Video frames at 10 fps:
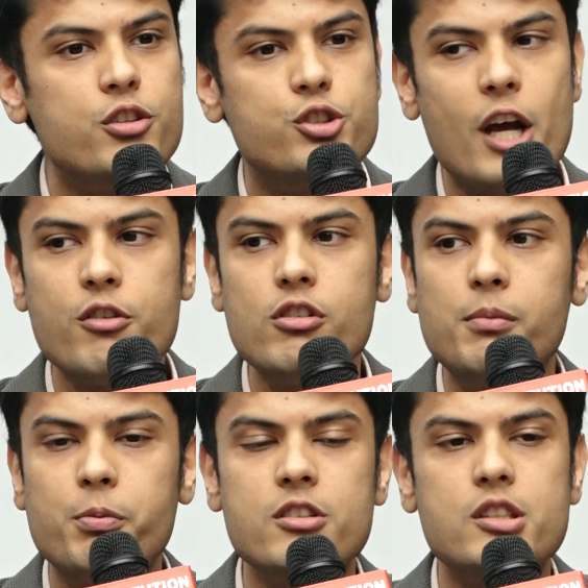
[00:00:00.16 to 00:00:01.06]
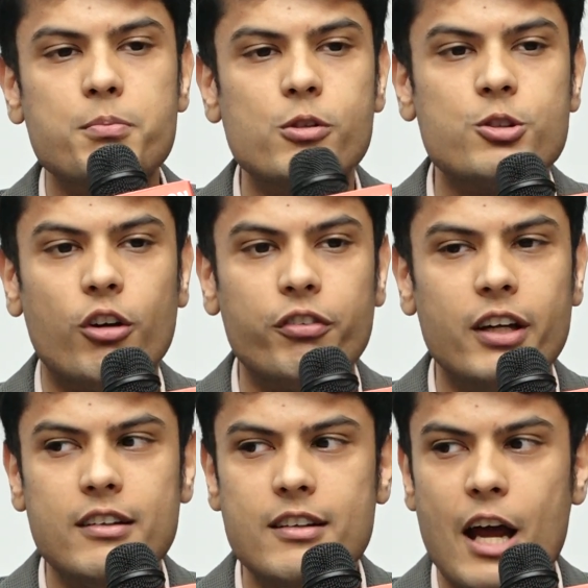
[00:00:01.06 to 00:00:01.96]
general principles of
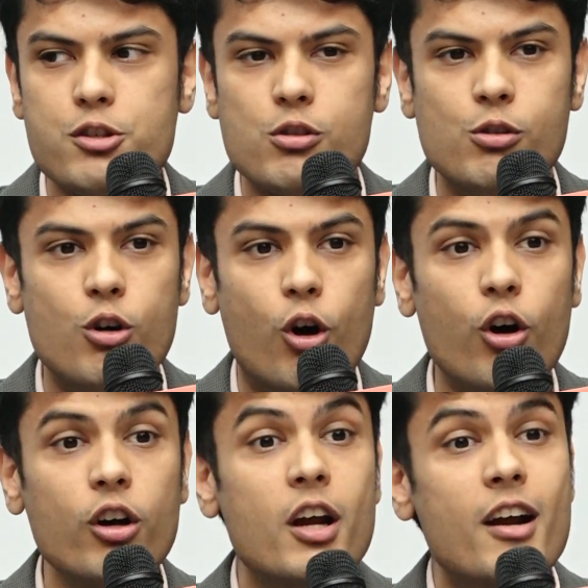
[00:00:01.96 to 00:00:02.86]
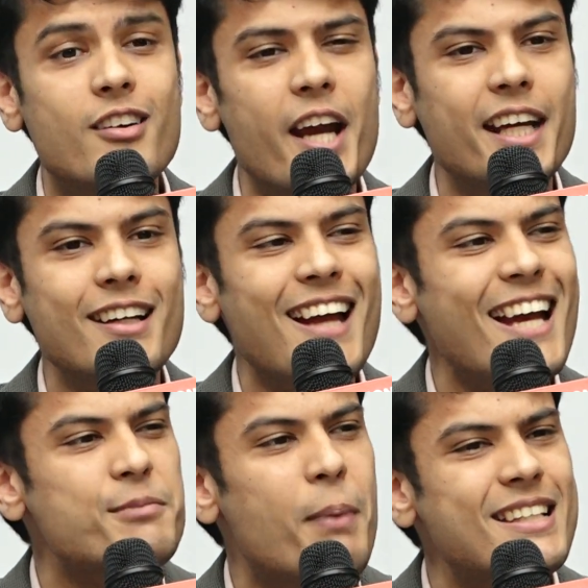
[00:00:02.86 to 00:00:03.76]
international law
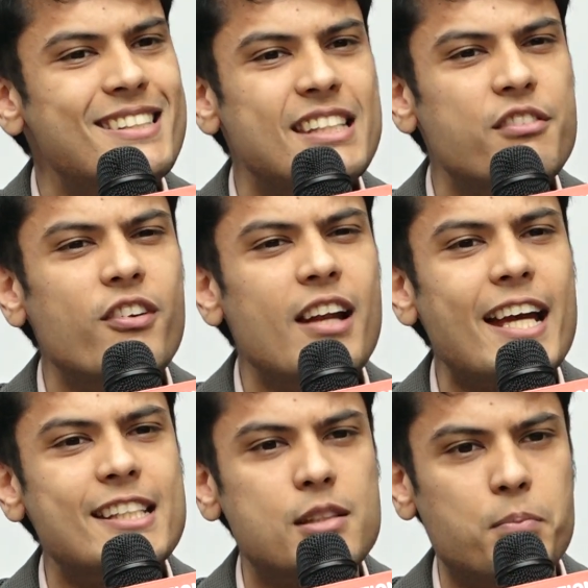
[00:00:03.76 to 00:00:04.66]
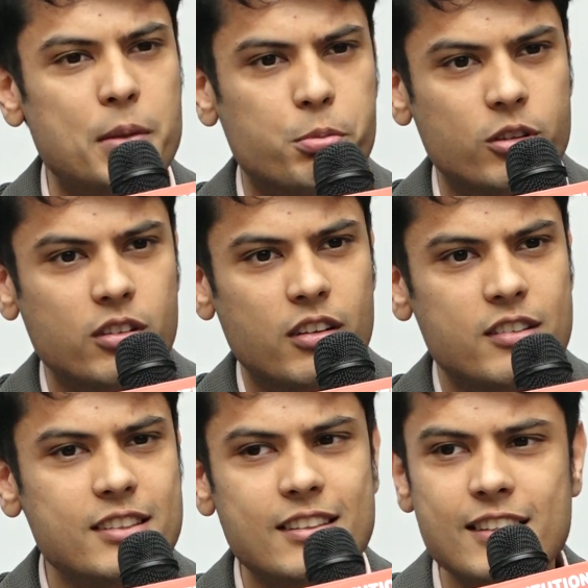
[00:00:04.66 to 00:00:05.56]
recognized by civilized people.
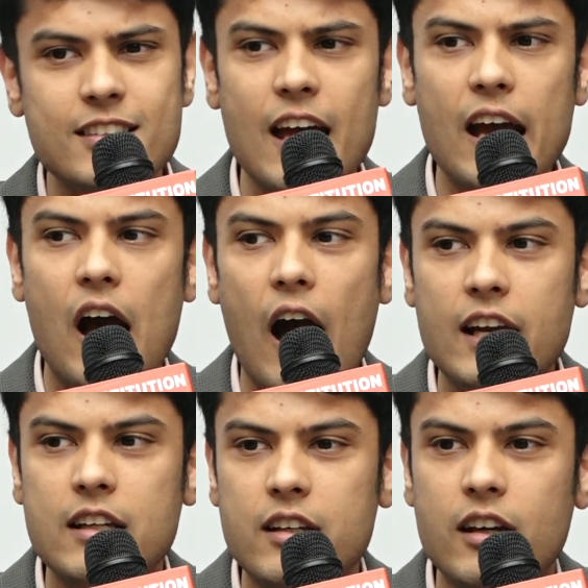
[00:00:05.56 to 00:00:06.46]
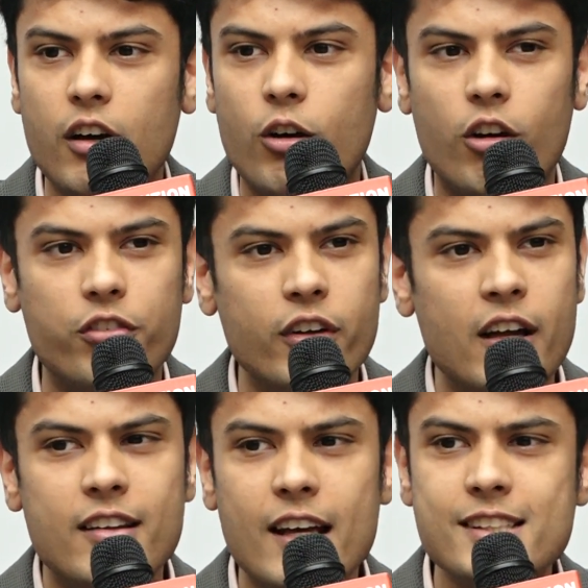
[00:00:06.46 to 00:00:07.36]
This entire idea of
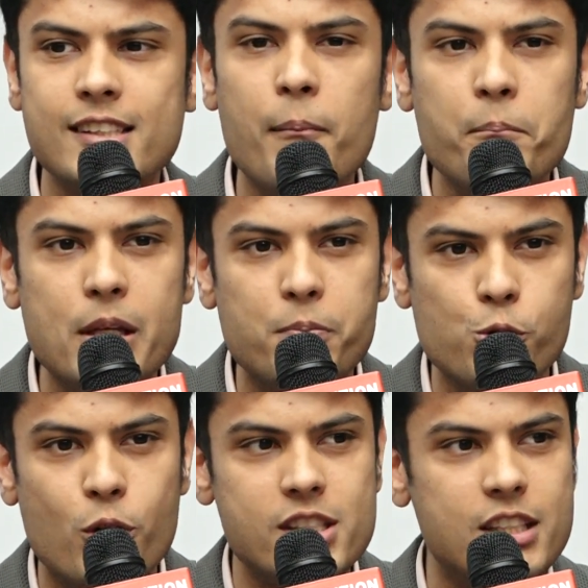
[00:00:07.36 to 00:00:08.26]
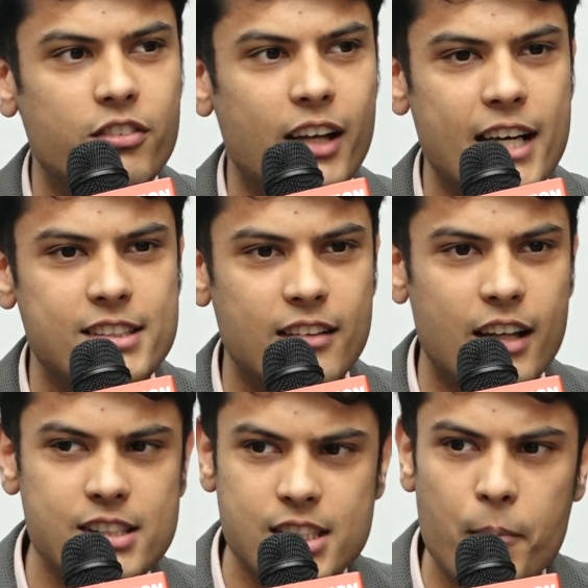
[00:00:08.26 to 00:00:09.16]
there's some people who are civilized and
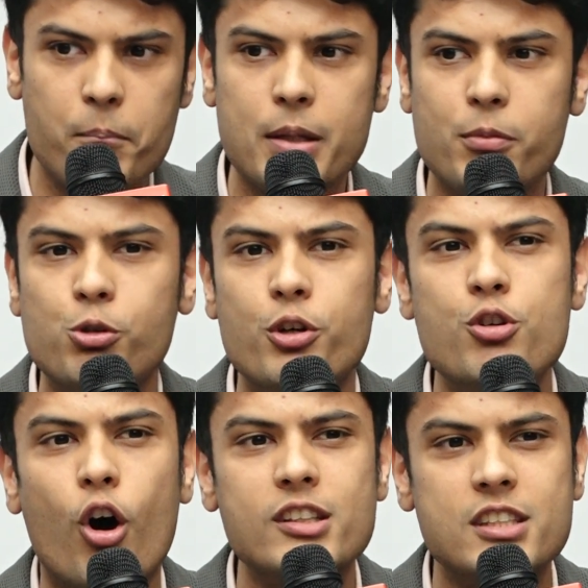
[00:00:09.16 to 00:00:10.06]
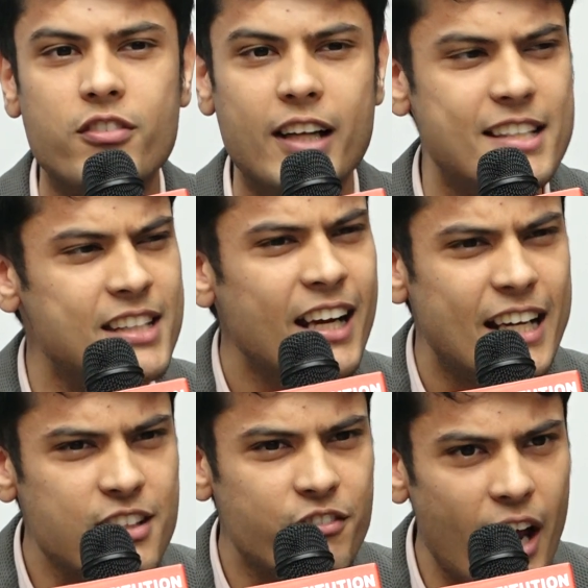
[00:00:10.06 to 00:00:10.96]
there's some people who are not civilized,
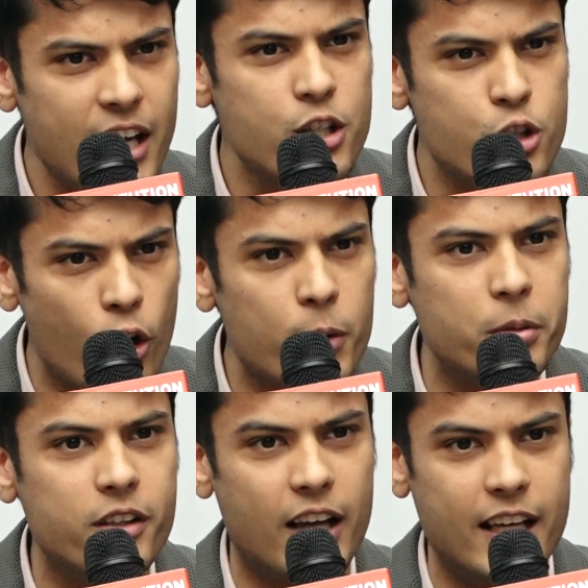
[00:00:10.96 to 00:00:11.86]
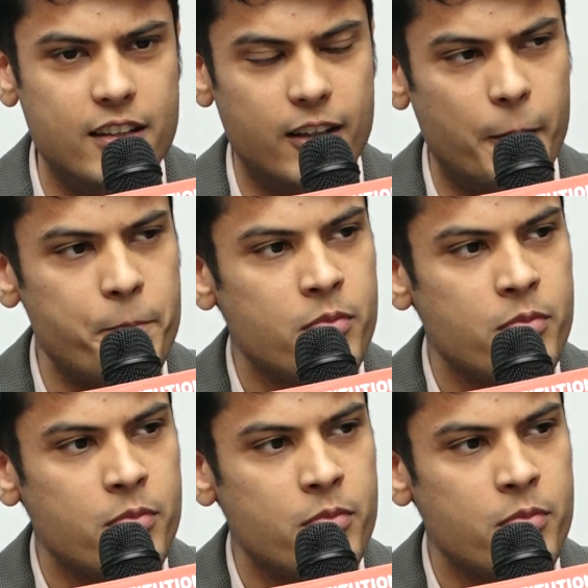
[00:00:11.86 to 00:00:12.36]
it's a very European idea.